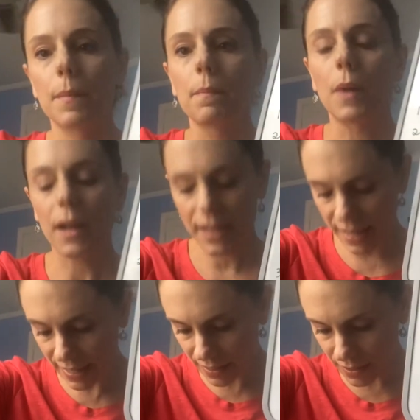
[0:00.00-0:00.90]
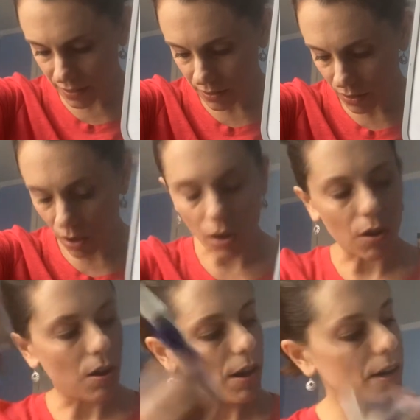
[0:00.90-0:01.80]
Monkeys
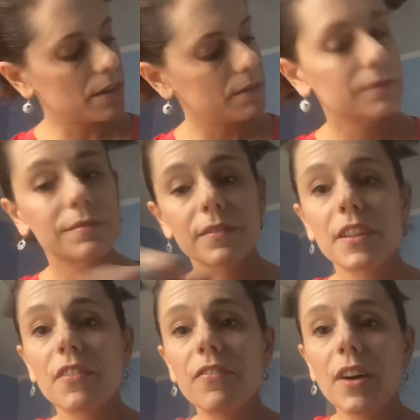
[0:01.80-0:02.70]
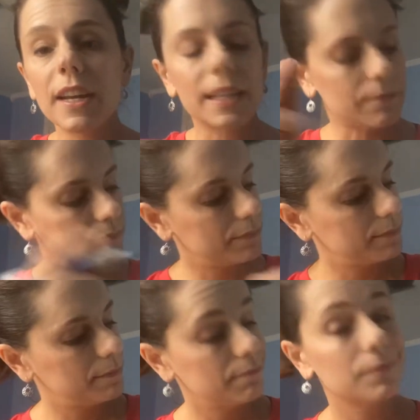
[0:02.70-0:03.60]
are, they're funny.
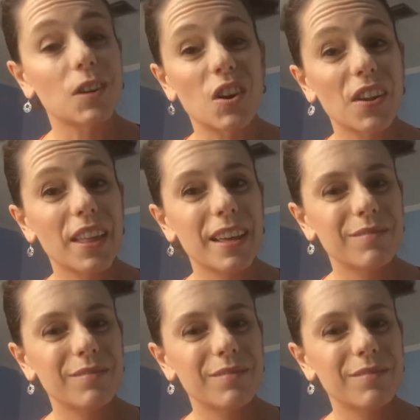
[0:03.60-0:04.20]
Are they?